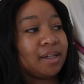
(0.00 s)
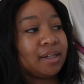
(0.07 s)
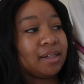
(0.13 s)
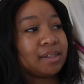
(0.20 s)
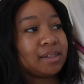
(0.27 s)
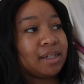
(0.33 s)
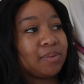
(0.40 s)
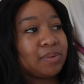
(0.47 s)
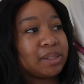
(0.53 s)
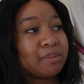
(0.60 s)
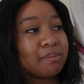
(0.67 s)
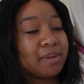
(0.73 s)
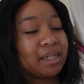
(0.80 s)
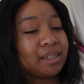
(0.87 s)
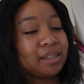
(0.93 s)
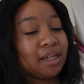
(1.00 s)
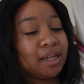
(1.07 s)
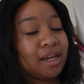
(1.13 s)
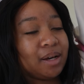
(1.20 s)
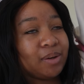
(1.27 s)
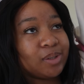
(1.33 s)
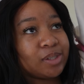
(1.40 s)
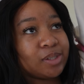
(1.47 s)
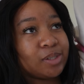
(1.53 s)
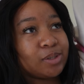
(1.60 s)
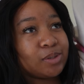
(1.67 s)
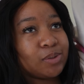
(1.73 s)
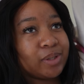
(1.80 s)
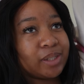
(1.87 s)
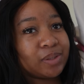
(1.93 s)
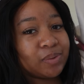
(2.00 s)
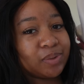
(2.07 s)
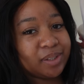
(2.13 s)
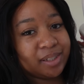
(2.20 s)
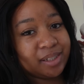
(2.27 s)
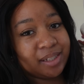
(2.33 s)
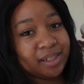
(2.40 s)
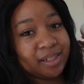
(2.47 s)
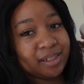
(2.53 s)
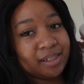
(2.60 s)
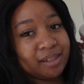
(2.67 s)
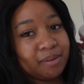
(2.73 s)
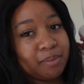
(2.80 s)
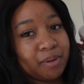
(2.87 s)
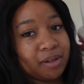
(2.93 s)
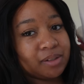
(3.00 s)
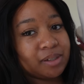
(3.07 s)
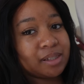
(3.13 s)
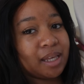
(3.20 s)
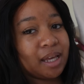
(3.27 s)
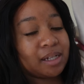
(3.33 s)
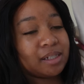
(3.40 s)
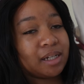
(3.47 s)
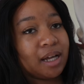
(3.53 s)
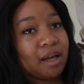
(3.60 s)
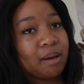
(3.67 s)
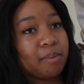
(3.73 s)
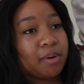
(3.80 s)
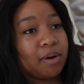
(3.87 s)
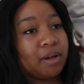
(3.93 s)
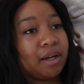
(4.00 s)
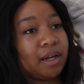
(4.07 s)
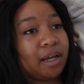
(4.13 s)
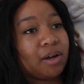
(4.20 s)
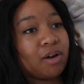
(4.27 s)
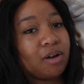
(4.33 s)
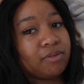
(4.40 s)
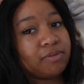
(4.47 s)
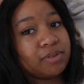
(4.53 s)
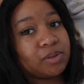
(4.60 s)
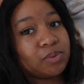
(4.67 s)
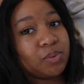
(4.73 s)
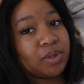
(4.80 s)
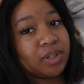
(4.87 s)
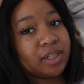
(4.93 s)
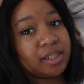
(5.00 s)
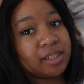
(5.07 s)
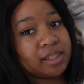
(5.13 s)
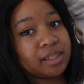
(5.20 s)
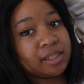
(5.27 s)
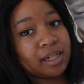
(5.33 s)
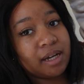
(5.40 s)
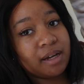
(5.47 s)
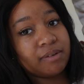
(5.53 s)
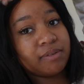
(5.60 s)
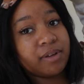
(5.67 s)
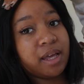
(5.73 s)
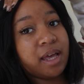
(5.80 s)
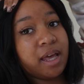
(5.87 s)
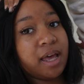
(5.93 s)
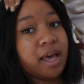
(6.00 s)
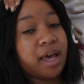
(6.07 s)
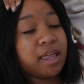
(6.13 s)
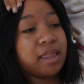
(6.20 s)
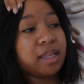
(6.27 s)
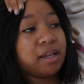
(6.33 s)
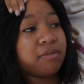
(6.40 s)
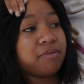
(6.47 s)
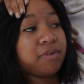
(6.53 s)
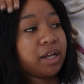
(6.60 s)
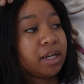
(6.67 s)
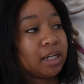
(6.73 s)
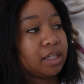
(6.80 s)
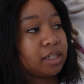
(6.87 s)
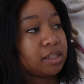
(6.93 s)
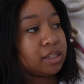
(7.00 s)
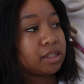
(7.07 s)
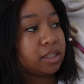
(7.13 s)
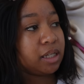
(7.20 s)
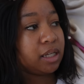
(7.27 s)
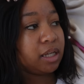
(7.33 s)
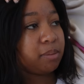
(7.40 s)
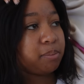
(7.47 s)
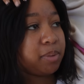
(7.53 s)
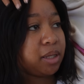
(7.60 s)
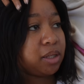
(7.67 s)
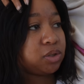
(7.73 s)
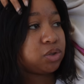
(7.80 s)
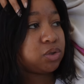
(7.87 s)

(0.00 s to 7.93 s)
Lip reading: Yesterday was a Monday. I was so exhausted, but I was just catching up on like office work and stuff. And then finally today being